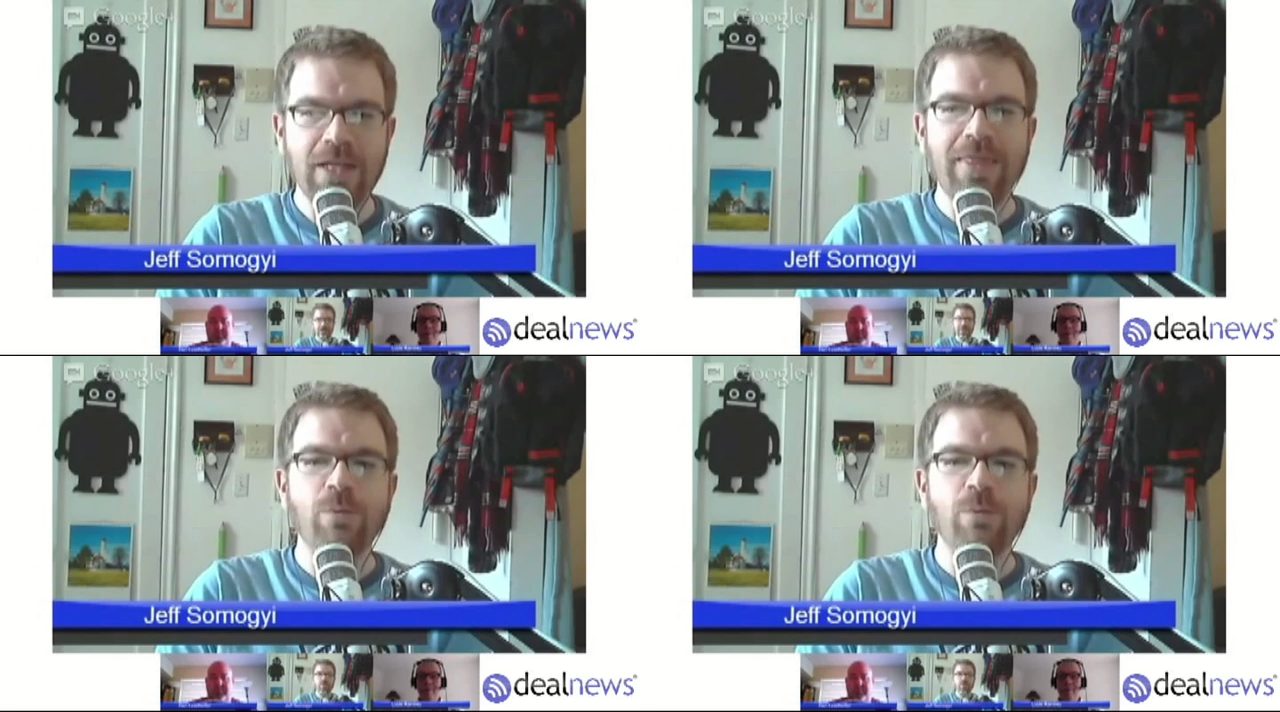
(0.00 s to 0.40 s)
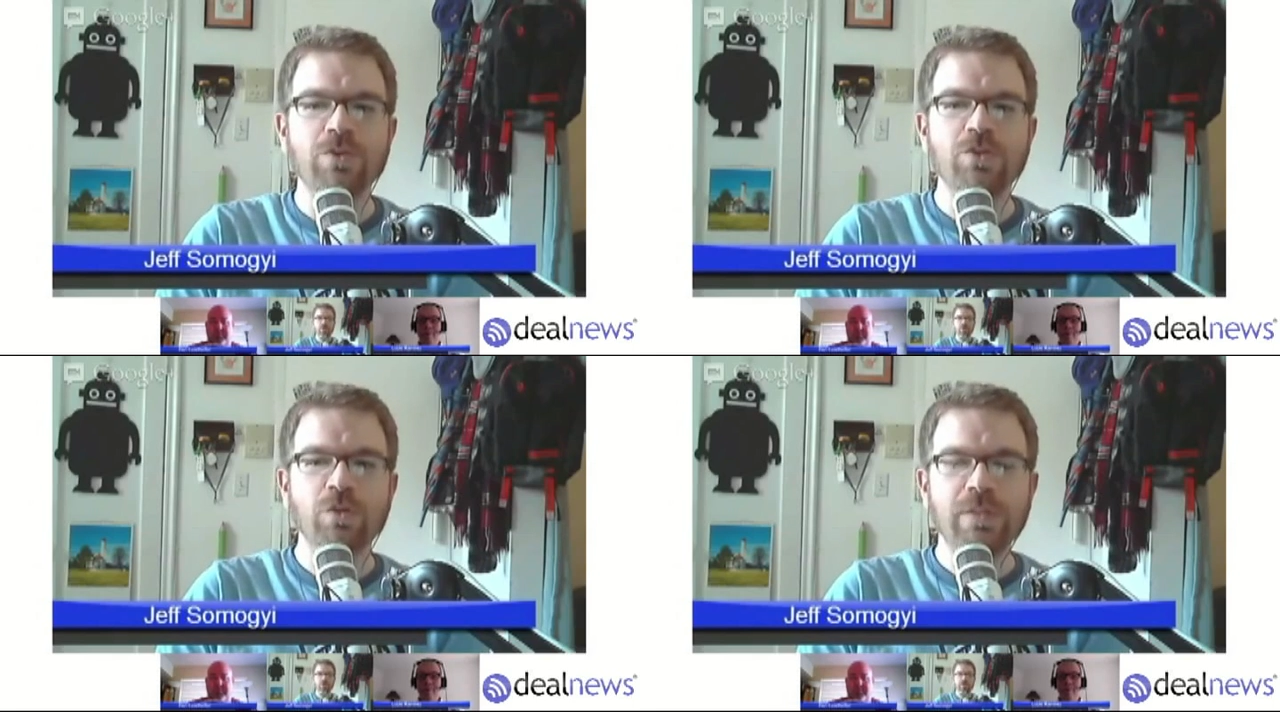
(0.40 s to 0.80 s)
that will
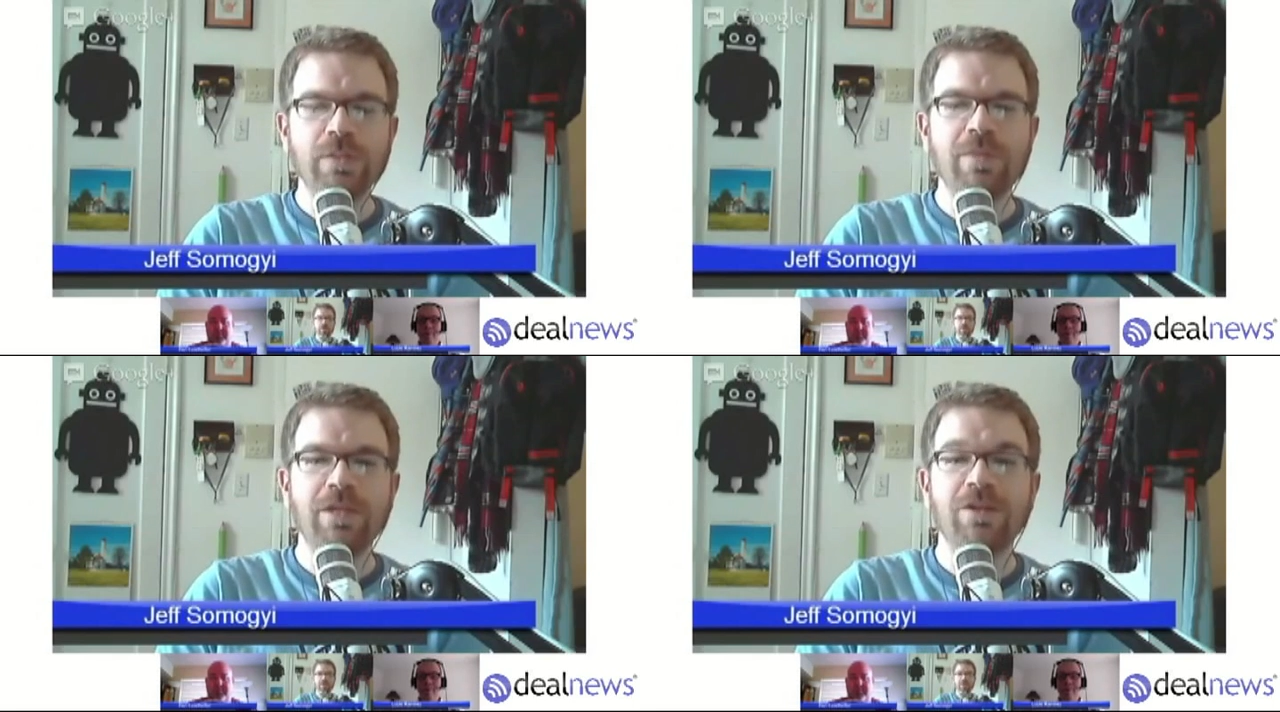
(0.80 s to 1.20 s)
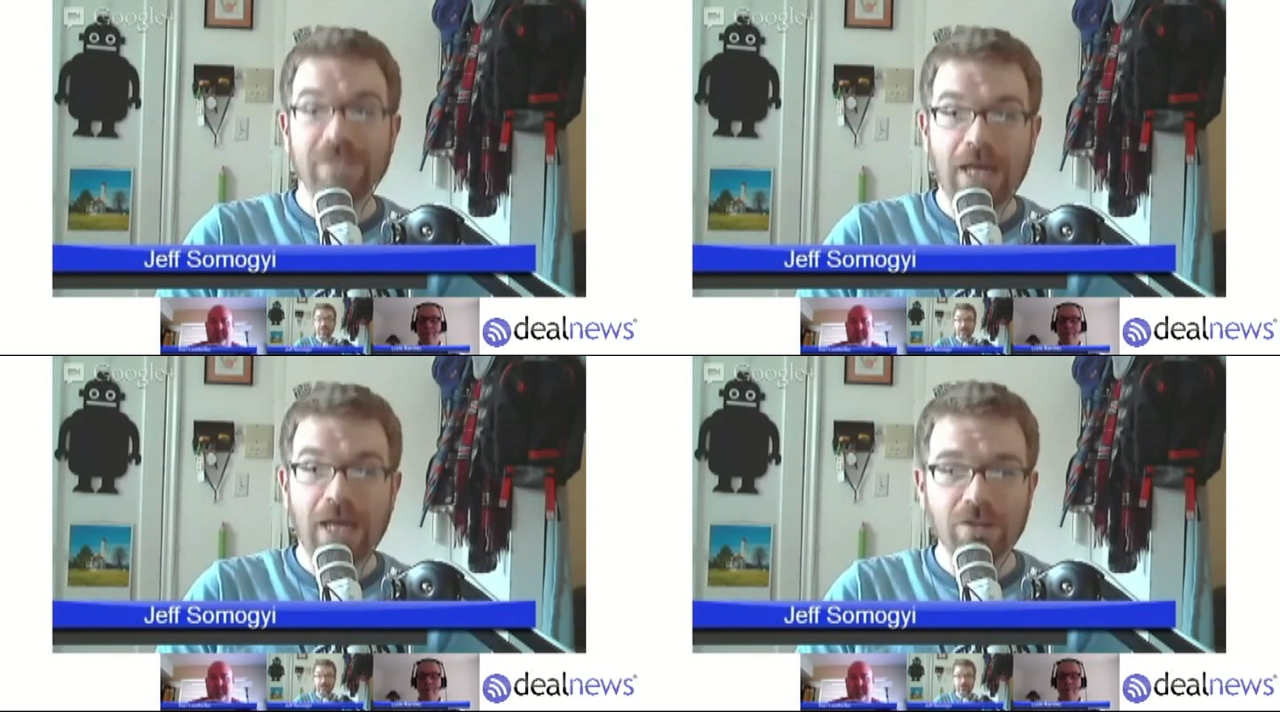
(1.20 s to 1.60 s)
stream their
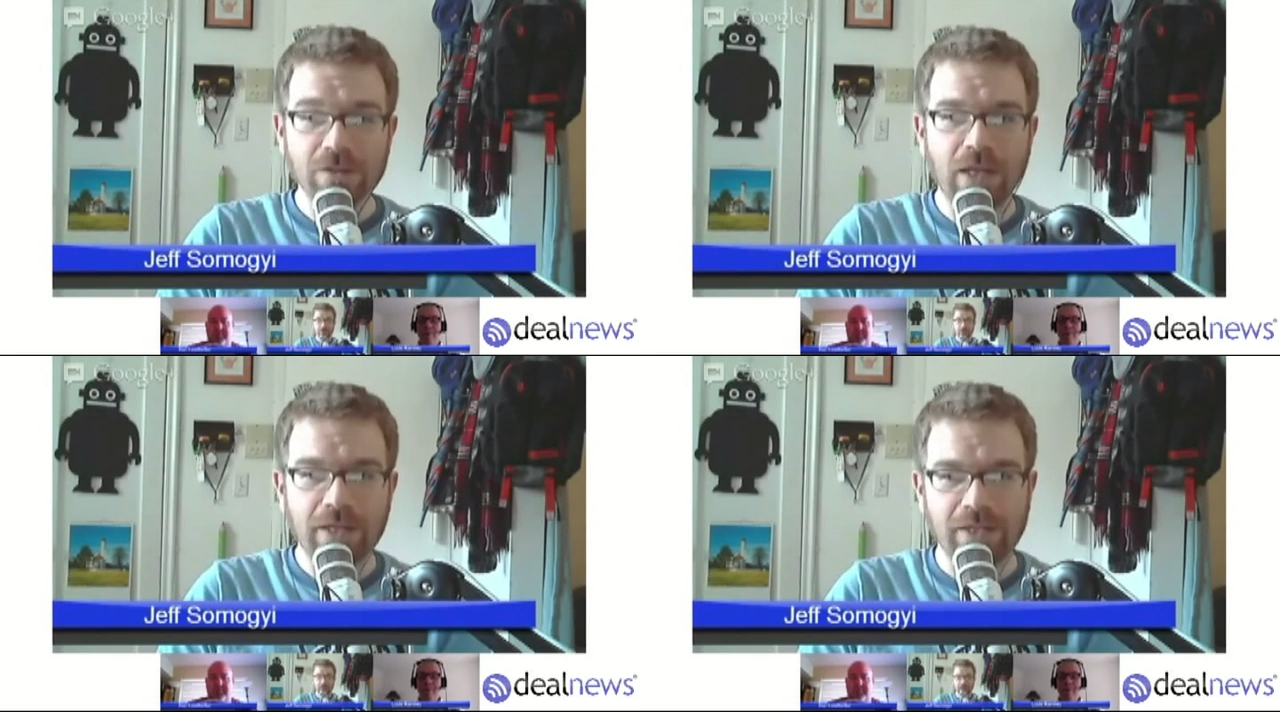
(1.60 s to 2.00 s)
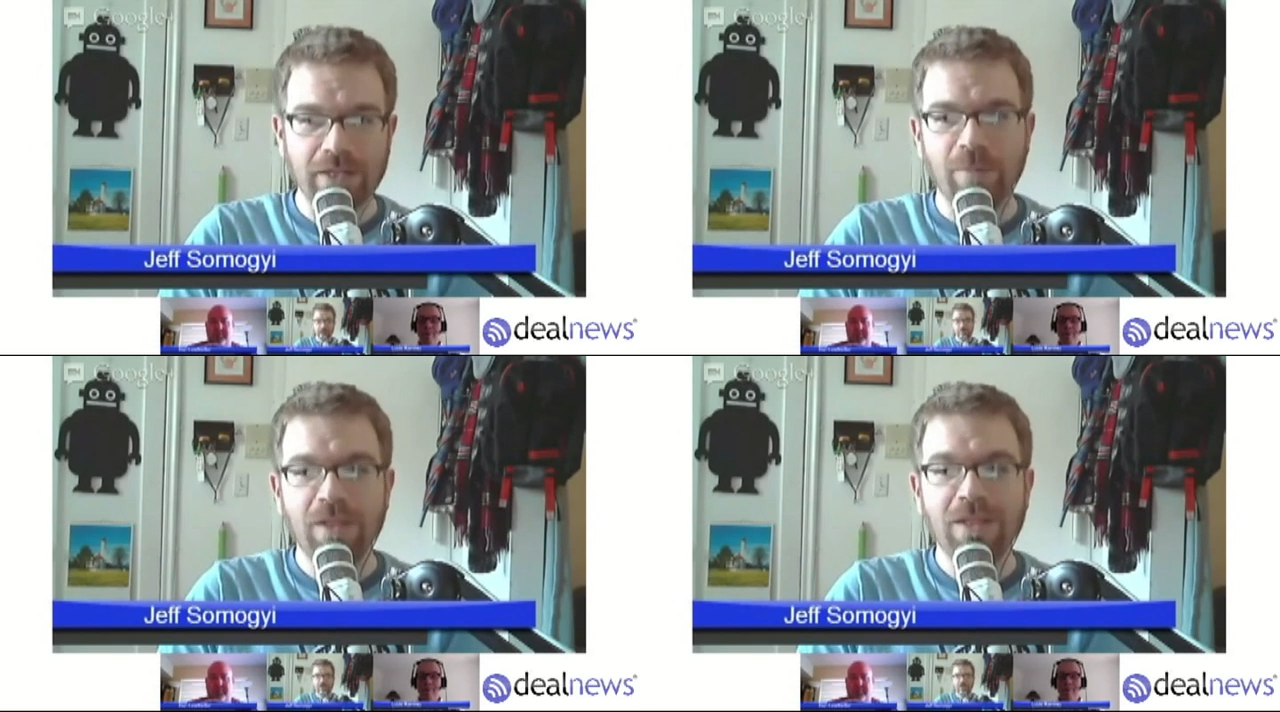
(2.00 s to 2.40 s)
entire
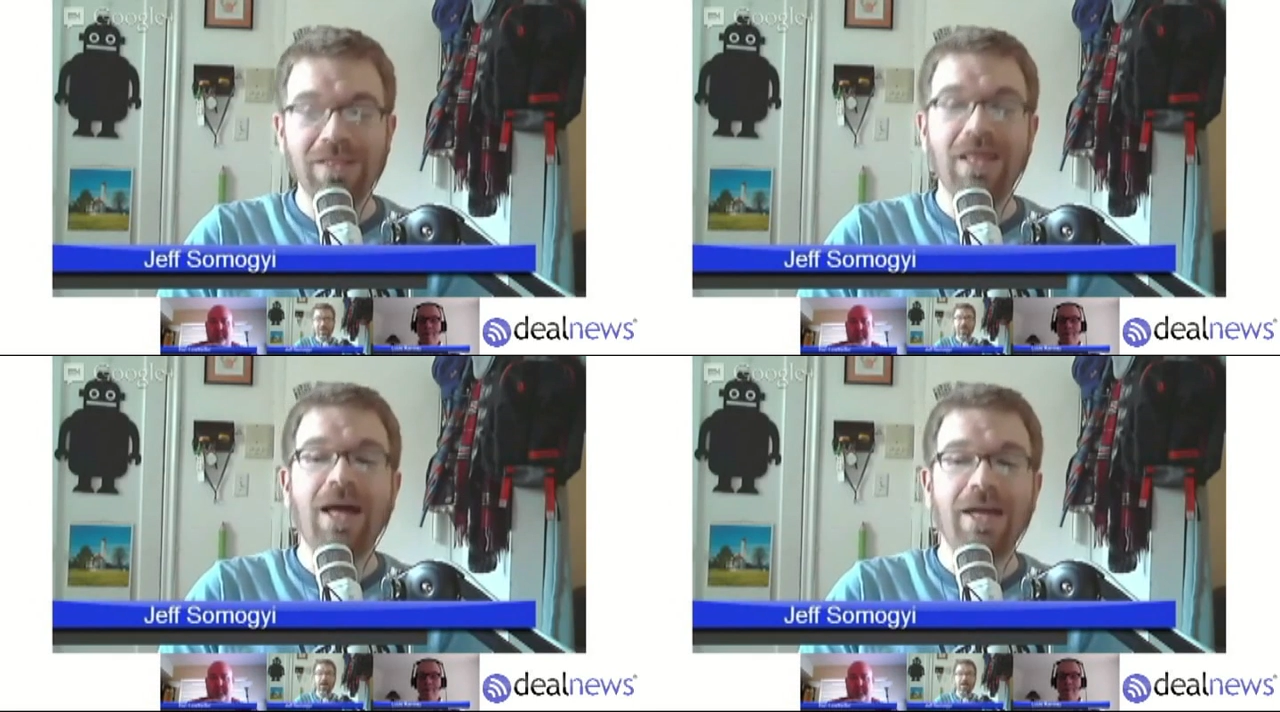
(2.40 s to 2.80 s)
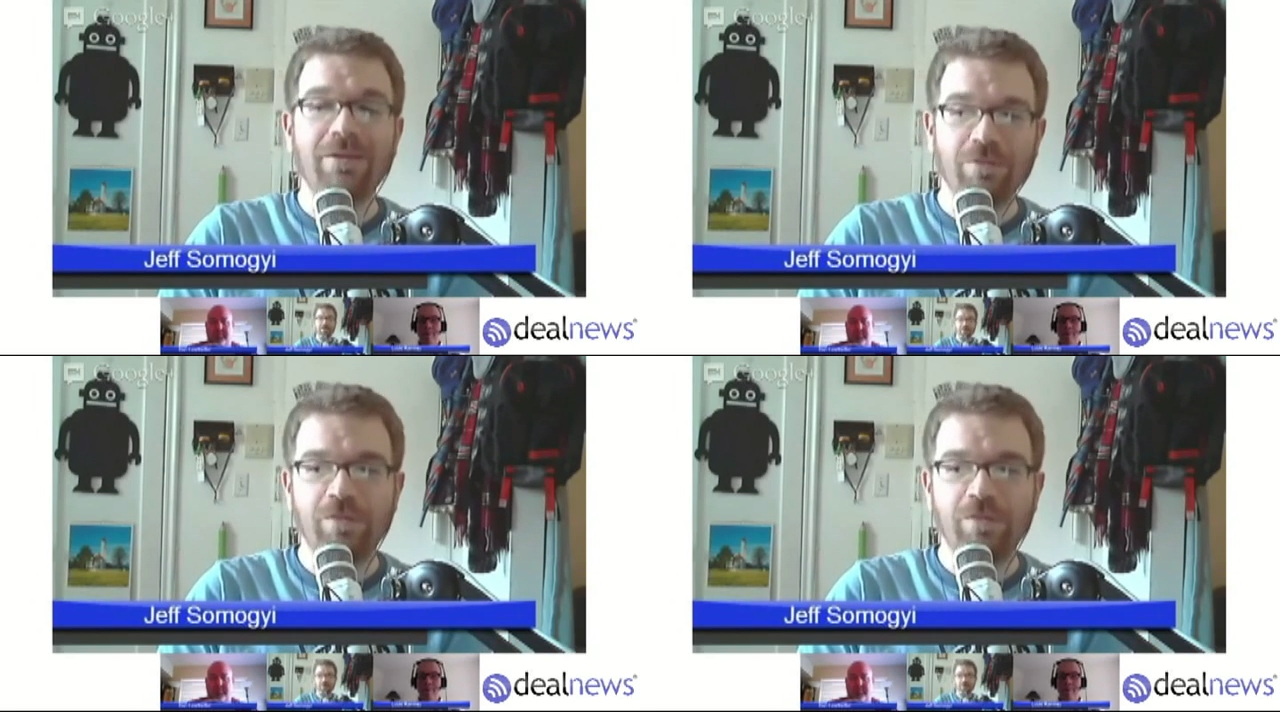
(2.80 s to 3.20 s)
lineup live
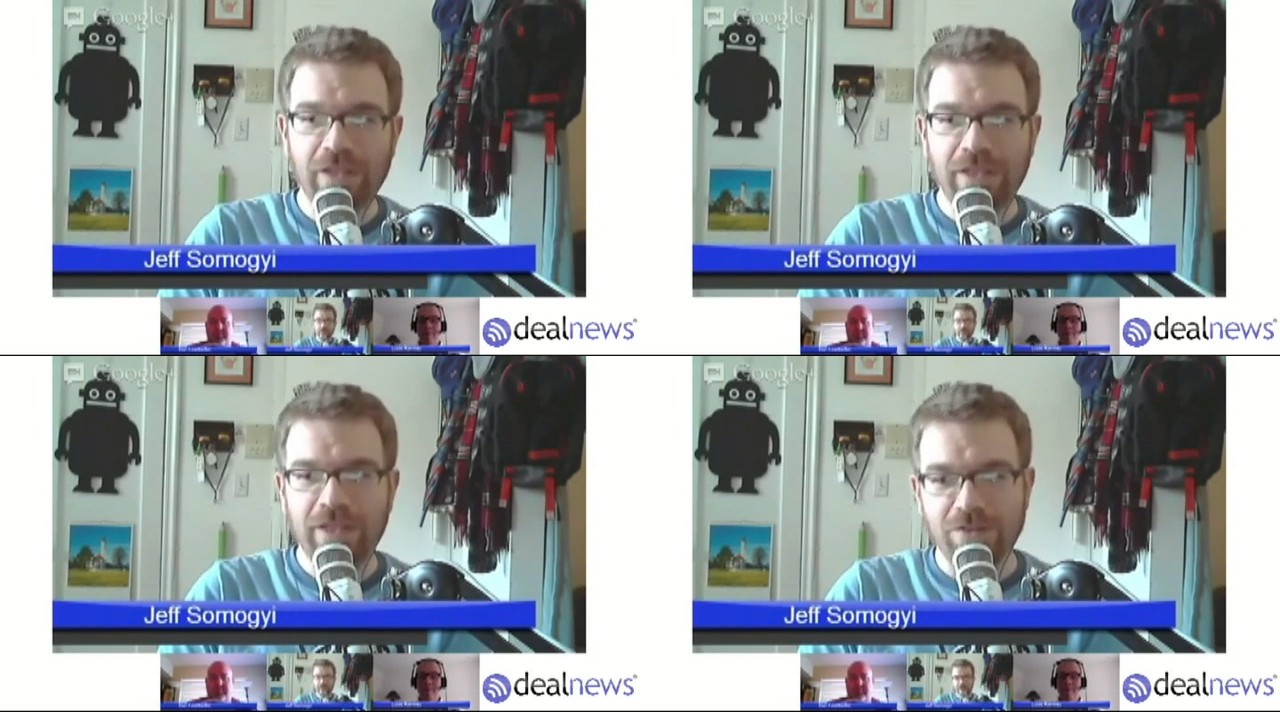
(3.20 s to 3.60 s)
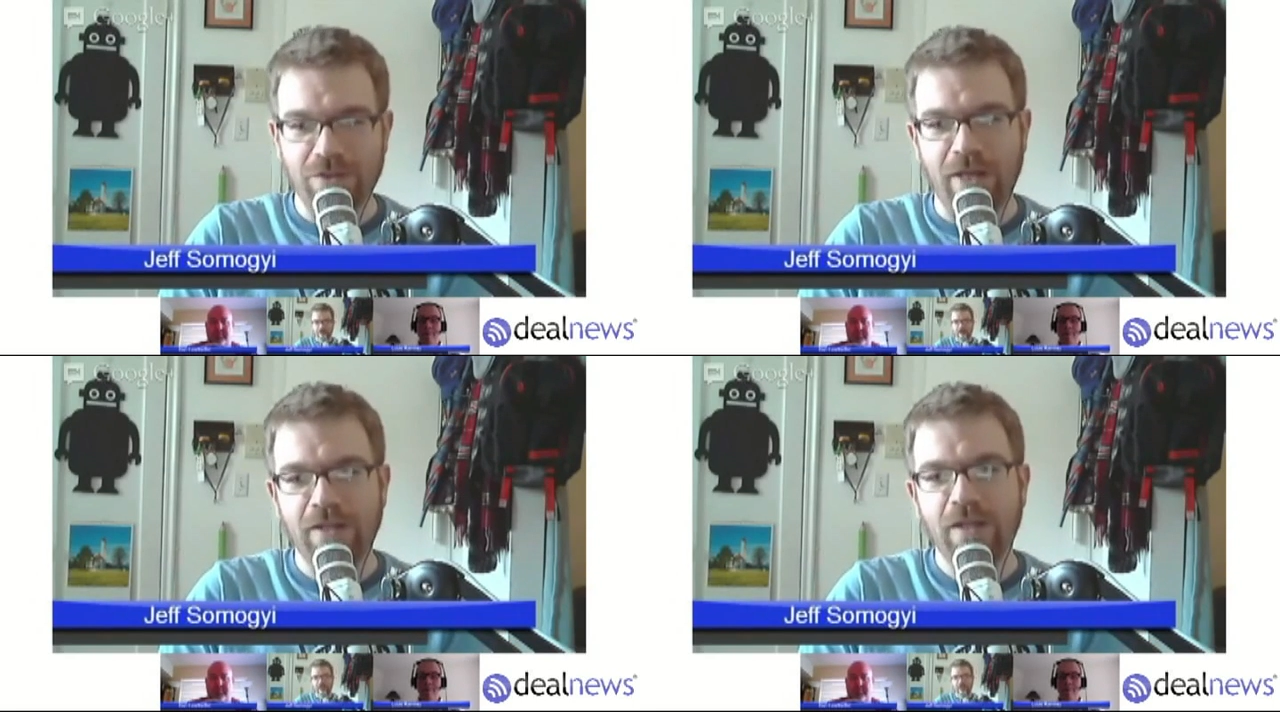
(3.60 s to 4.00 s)
via the
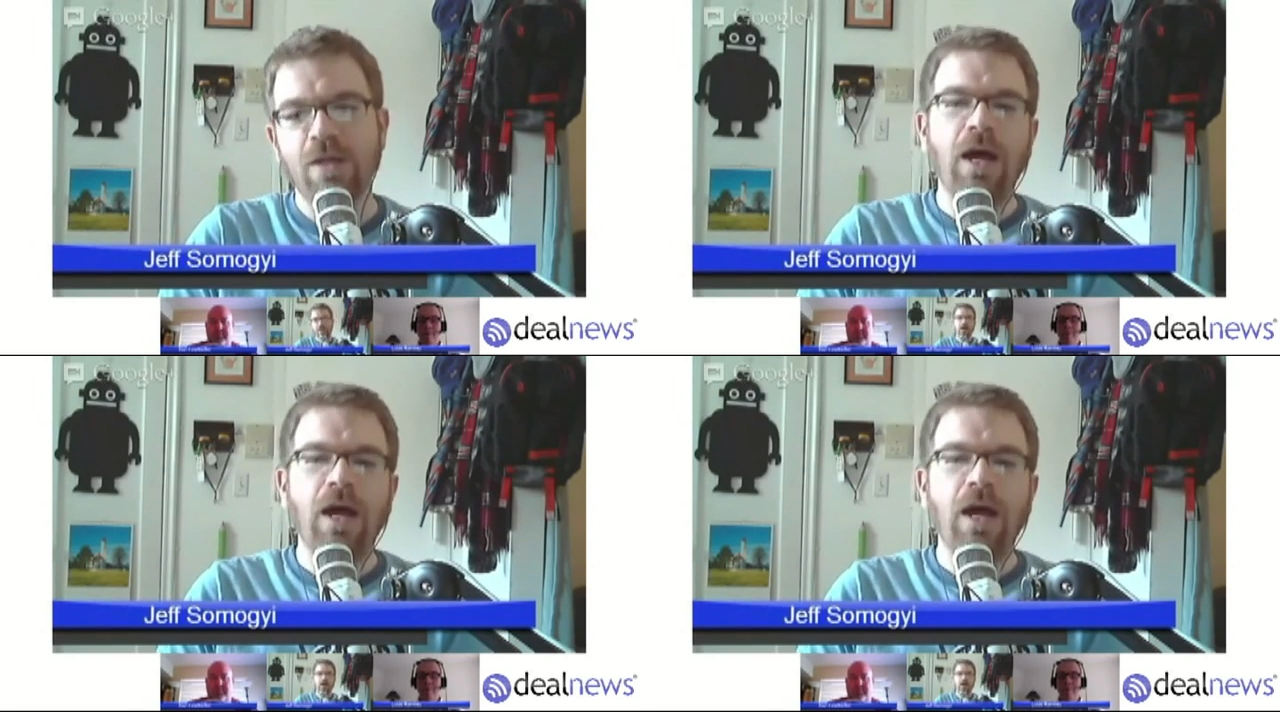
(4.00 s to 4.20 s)
internet.